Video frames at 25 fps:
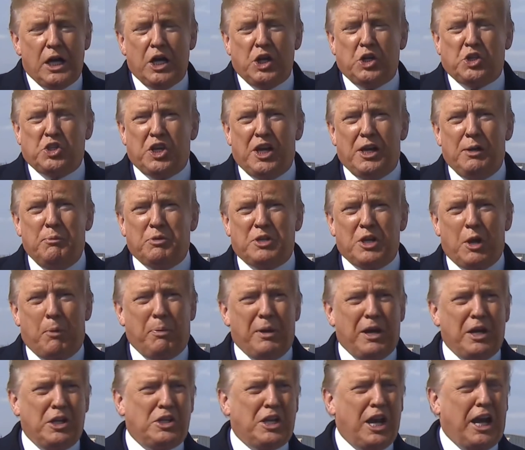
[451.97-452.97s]
it seems they're
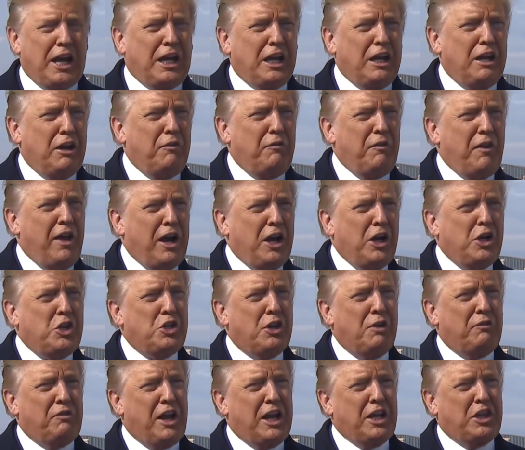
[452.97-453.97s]
being taken
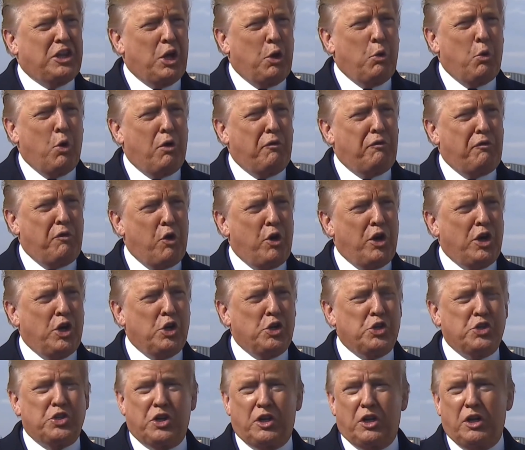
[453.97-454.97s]
advantage of like they were 4
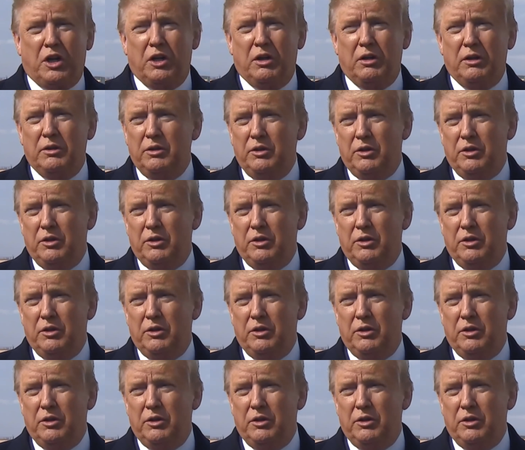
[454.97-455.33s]
years ago.